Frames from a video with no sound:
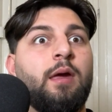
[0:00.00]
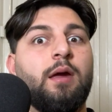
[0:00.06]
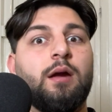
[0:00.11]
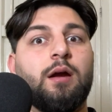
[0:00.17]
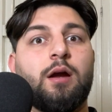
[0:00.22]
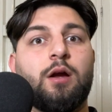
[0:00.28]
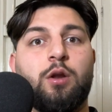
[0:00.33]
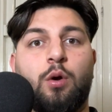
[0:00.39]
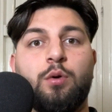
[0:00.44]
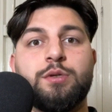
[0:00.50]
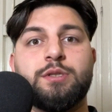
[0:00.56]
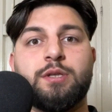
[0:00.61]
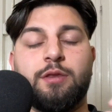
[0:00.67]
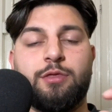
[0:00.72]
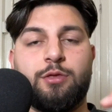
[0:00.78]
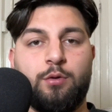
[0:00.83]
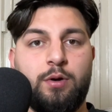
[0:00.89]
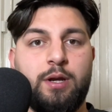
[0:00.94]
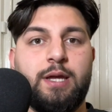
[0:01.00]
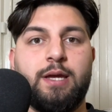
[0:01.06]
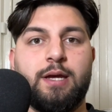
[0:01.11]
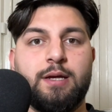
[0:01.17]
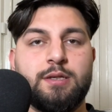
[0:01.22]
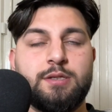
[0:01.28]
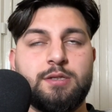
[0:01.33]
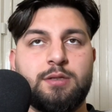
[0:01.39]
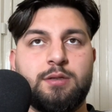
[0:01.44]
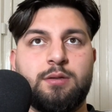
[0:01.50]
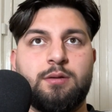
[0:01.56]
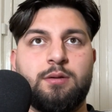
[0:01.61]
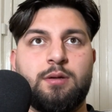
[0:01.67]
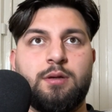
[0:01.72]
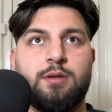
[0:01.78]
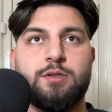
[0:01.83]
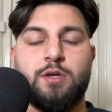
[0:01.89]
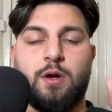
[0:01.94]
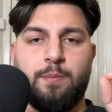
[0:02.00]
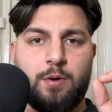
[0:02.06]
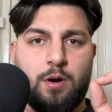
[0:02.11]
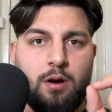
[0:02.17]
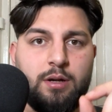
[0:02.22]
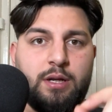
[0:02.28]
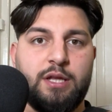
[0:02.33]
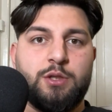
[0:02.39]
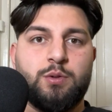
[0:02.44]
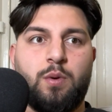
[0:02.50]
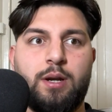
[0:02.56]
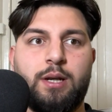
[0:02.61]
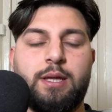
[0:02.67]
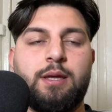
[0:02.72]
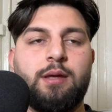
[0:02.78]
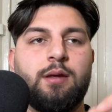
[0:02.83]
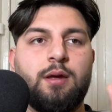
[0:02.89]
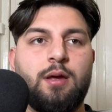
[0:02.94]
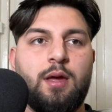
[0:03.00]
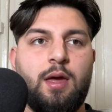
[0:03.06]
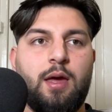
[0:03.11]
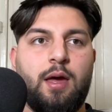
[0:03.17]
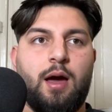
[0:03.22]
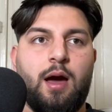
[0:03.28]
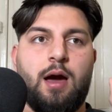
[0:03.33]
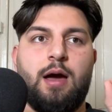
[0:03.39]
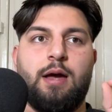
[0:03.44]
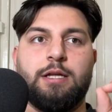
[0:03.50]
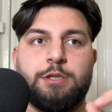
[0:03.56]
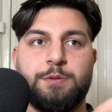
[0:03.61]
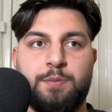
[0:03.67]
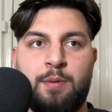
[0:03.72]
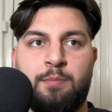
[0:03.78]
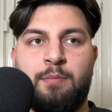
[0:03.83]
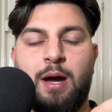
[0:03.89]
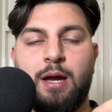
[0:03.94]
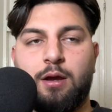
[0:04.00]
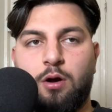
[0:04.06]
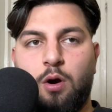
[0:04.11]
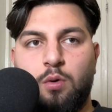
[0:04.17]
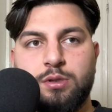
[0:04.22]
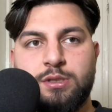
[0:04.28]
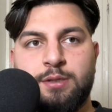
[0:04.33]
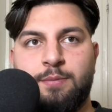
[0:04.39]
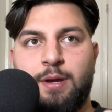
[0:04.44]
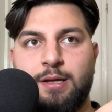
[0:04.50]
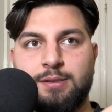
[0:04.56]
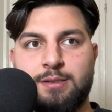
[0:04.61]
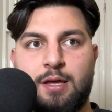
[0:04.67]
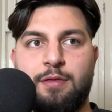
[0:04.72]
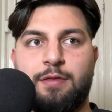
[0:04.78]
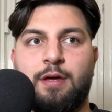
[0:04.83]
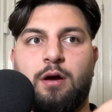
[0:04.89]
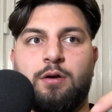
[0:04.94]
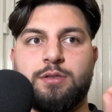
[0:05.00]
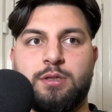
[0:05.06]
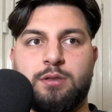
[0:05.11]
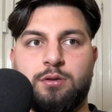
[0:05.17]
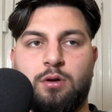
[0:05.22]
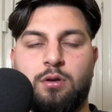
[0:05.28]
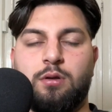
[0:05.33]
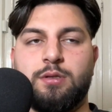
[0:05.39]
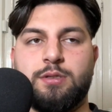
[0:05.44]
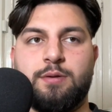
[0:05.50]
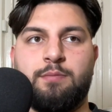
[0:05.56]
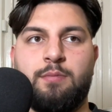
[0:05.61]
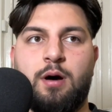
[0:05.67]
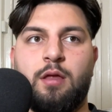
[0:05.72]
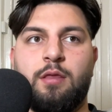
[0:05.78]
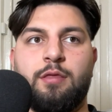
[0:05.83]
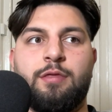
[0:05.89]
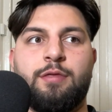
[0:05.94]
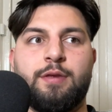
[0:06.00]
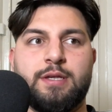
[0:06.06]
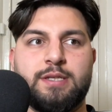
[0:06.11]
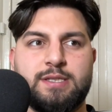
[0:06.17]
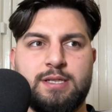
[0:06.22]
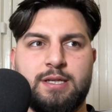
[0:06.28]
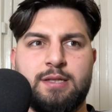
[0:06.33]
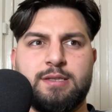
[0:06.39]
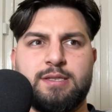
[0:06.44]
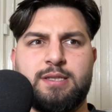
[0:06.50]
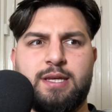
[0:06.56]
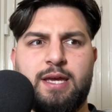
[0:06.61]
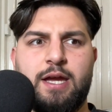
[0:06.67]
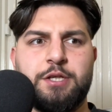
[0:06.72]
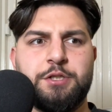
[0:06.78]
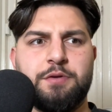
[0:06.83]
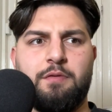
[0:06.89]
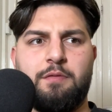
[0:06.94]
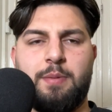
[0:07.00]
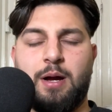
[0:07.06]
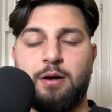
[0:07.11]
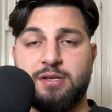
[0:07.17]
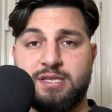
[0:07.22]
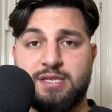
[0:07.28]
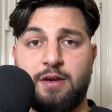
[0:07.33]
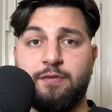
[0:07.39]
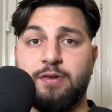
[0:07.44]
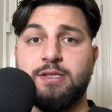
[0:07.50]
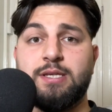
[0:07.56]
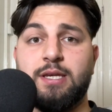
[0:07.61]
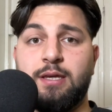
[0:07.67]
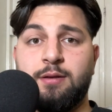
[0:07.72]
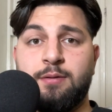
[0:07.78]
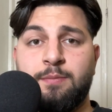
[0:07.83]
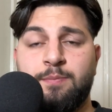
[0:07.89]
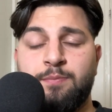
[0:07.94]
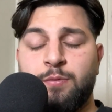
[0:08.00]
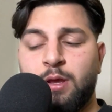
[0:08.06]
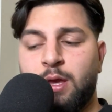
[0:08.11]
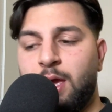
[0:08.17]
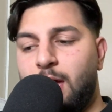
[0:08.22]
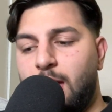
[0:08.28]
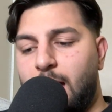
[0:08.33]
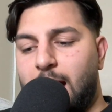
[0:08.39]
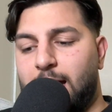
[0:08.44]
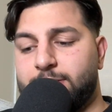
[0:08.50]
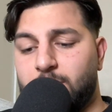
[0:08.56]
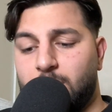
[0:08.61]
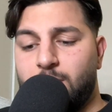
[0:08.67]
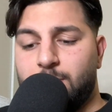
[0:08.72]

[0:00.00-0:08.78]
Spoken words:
close to 3 years. So I'm currently 20. It's been my goal to make $10,000 a month since the age of about 17. I've done a